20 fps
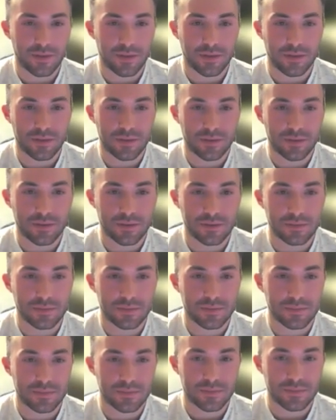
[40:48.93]

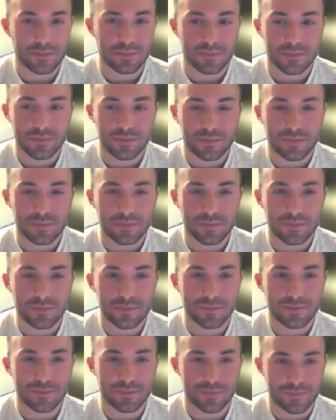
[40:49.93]

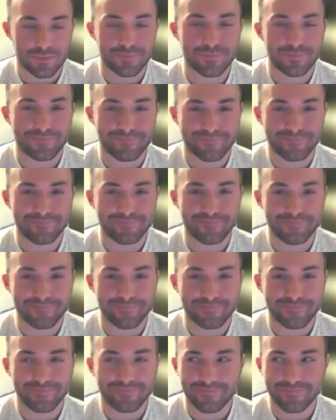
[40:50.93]

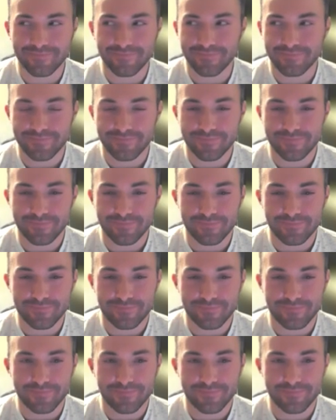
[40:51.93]

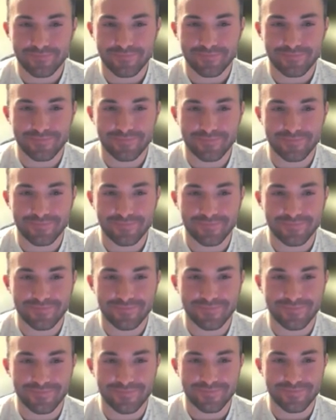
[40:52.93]

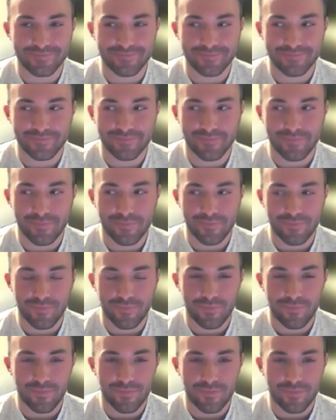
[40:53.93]

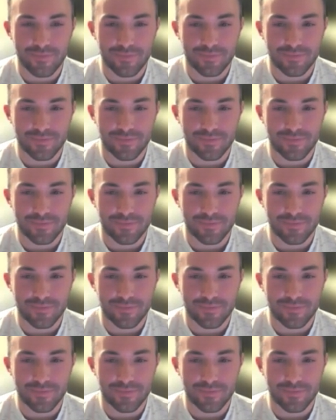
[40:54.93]
(not speaking)